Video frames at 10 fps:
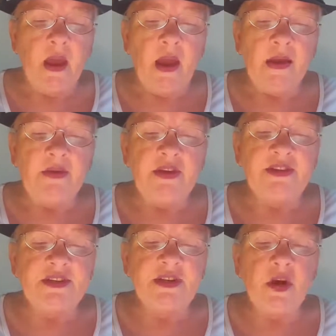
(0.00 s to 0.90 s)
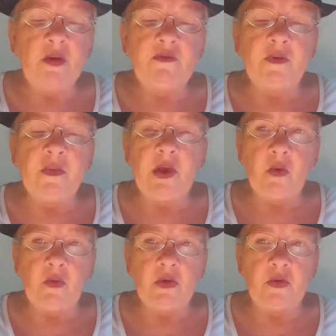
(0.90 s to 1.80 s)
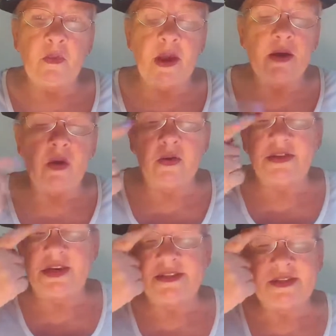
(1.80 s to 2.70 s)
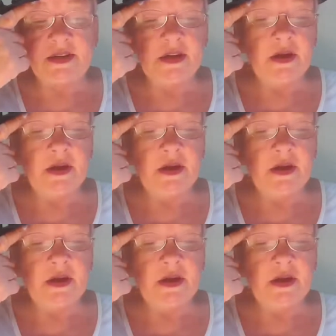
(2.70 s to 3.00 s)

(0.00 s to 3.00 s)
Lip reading: And this is a note from the author about contest.